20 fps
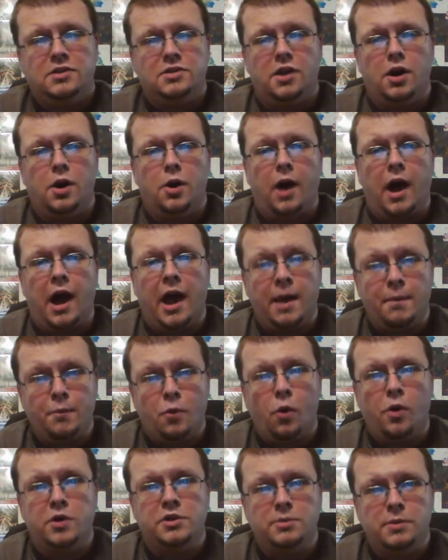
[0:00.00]
So I am
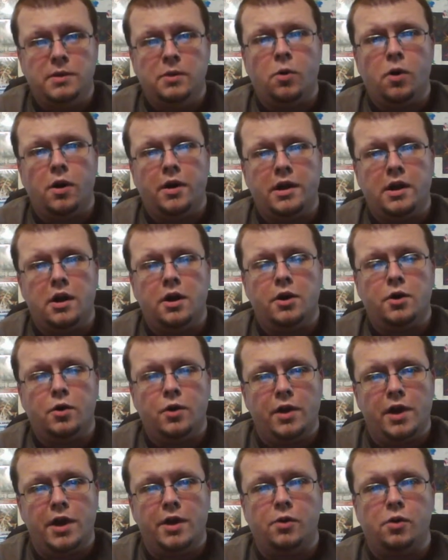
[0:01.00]
going to be working on a
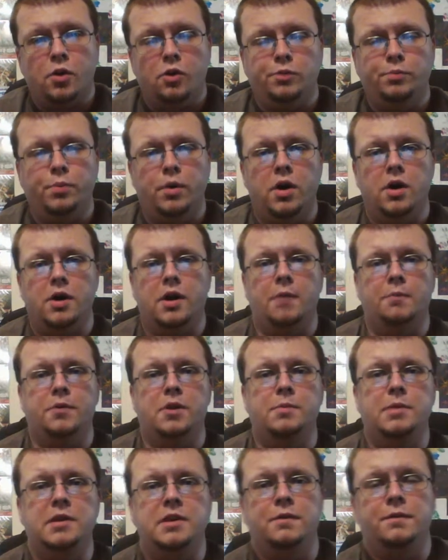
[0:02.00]
creator-owned book. I'm
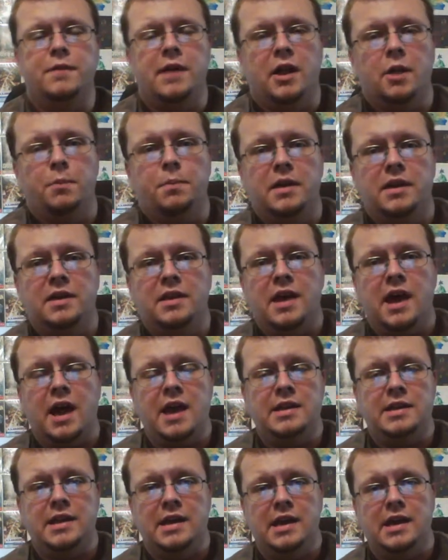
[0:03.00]
going to be developing the
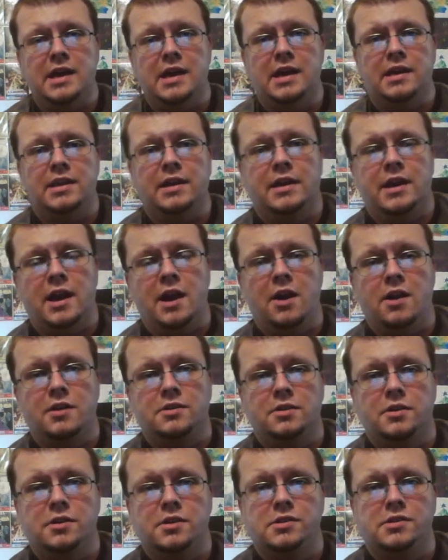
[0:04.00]
idea and the
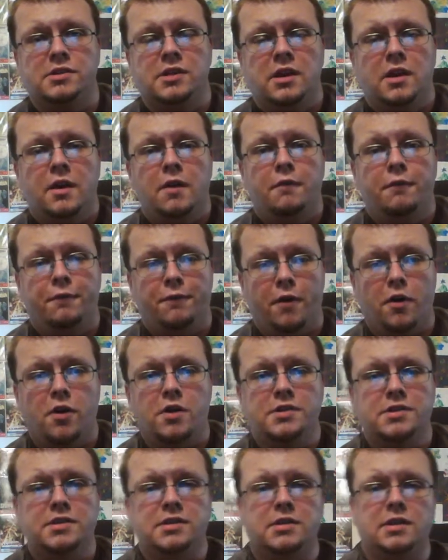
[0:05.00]
characters
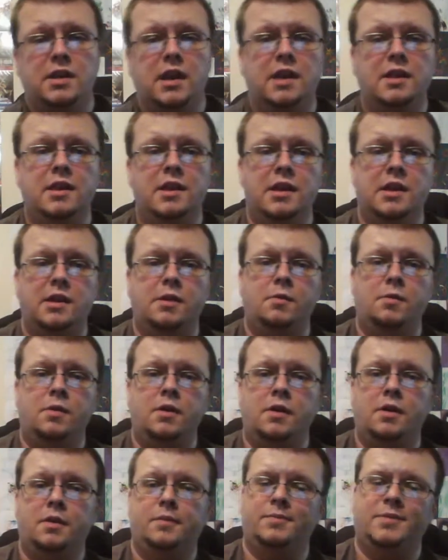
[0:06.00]
first, and then,
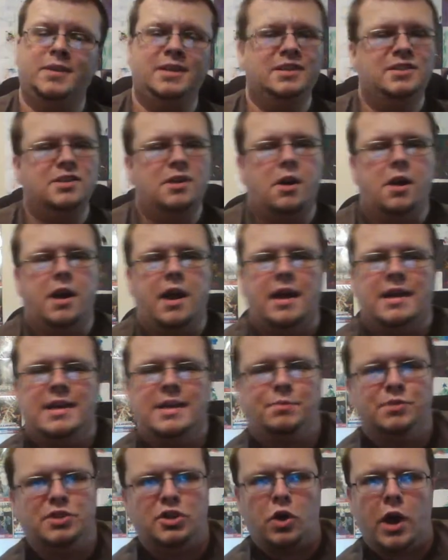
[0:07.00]
sorry, I
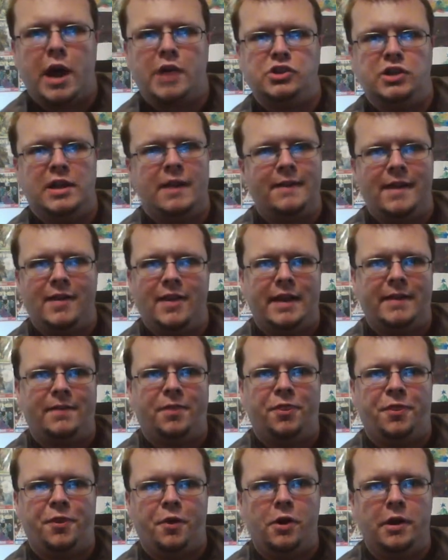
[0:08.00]
keep scratching. I've got like
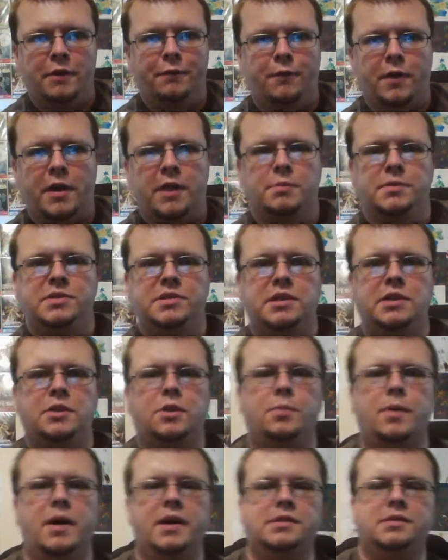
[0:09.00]
30 freaking
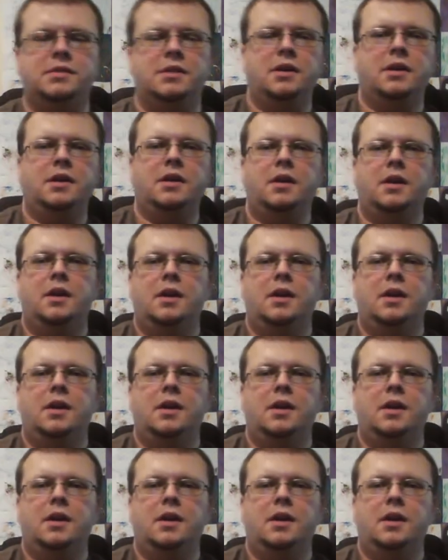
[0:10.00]
mosquito bites.